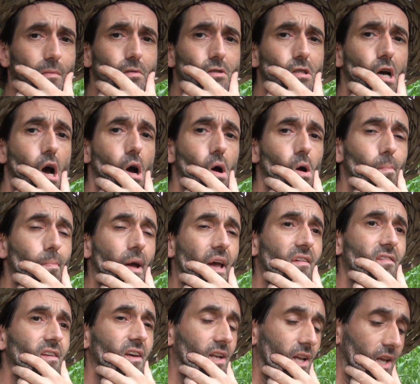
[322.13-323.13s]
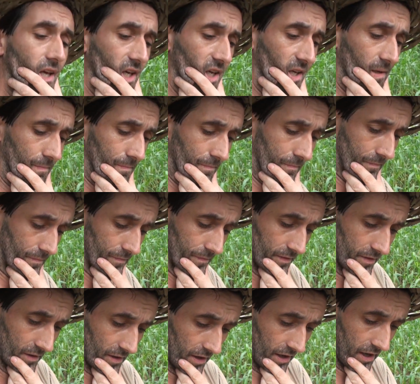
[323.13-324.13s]
So basically,
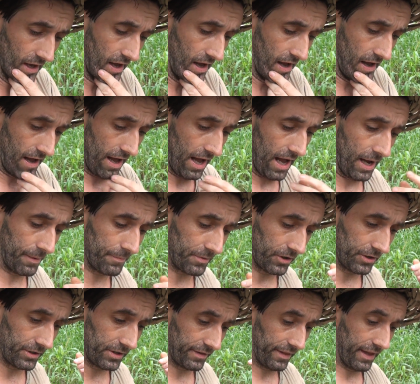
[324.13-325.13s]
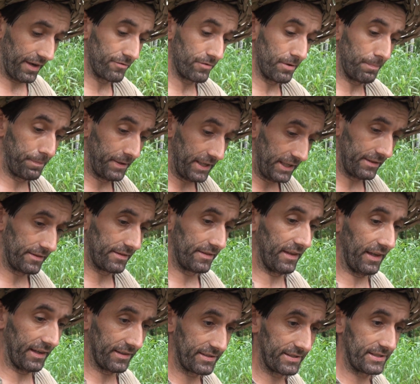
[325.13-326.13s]
I'm going to then repeat
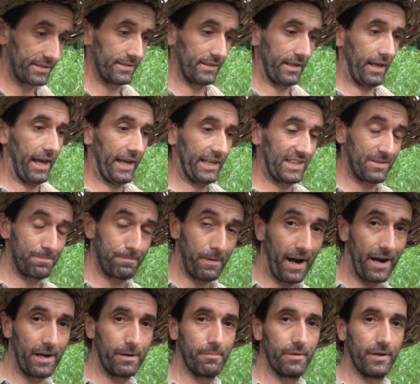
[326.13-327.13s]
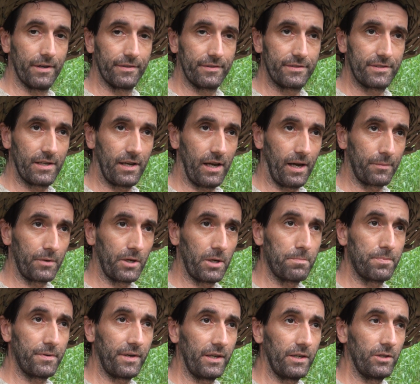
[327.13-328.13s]
this experiment. I'm going
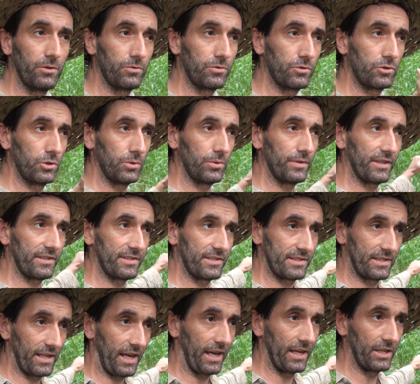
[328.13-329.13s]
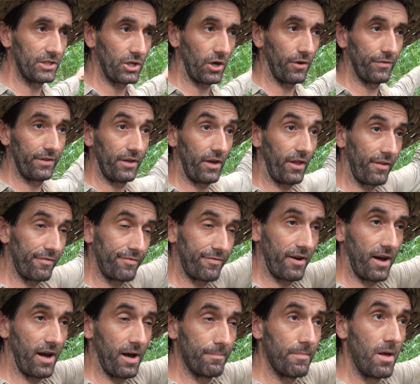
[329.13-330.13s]
to bring you to this stage on the other
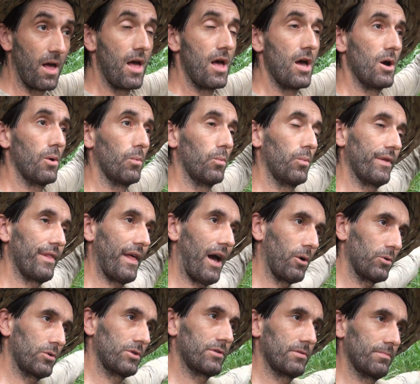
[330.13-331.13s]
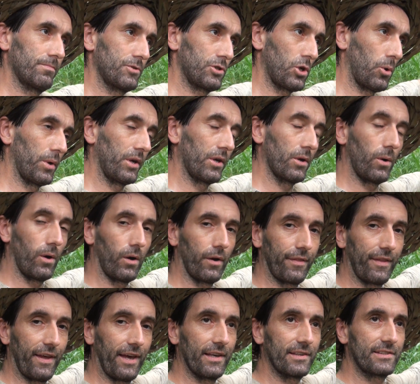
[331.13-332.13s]
farm without showing you all
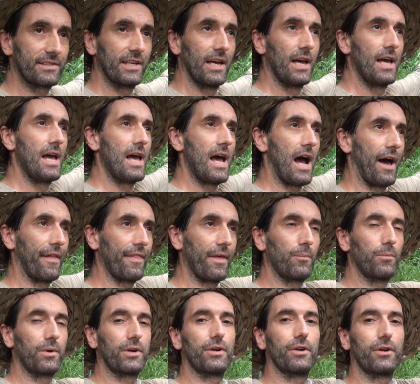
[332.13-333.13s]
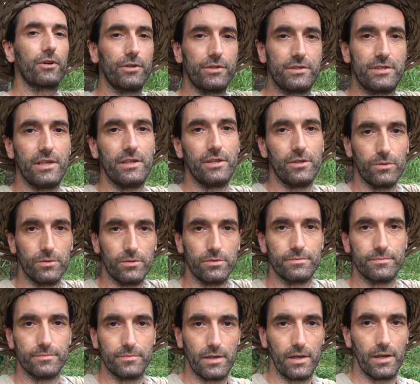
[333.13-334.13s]
this, and then we're going to continue
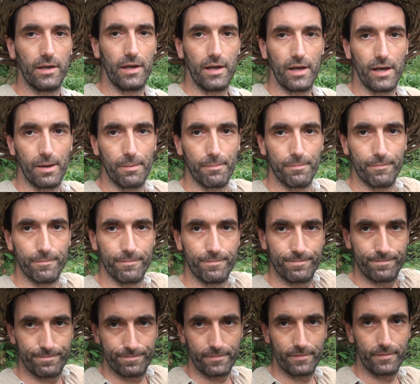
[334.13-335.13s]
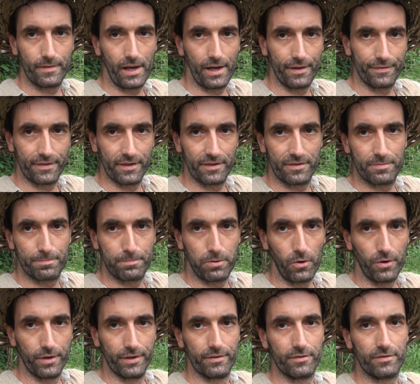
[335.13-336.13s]
at this
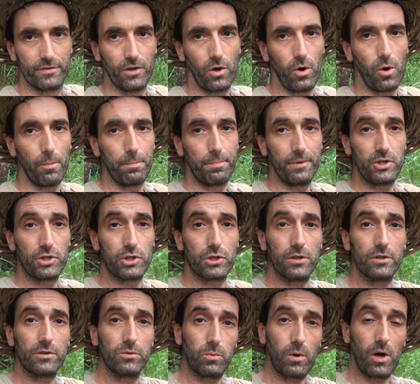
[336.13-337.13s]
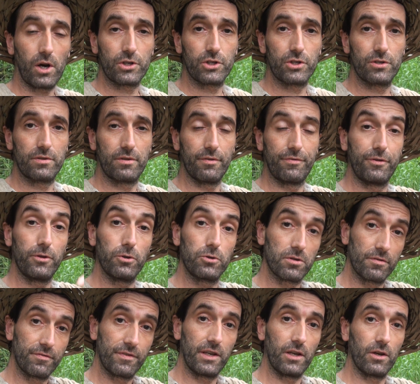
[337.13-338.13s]
point. So be sure to watch the
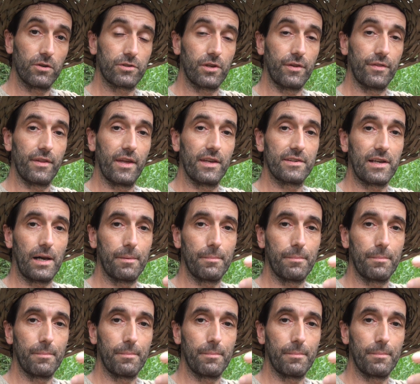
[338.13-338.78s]
future videos on this.